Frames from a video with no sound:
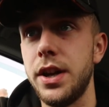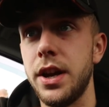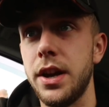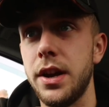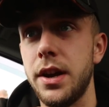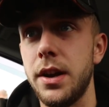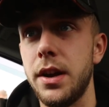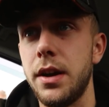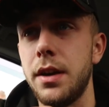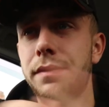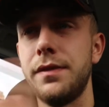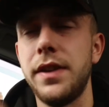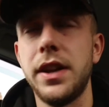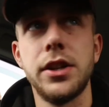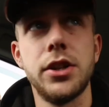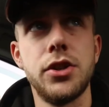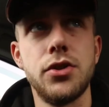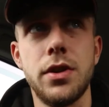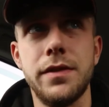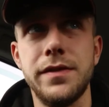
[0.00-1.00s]
I
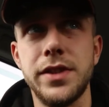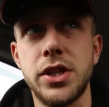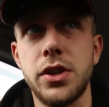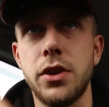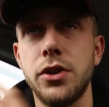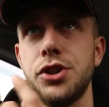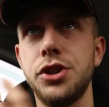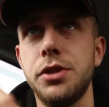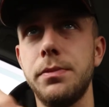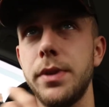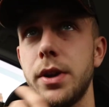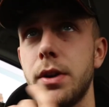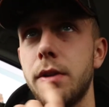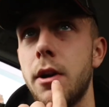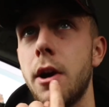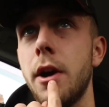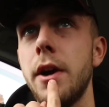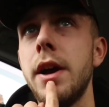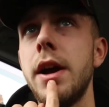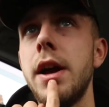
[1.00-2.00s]
think the driver's side should be all
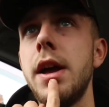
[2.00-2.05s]
right.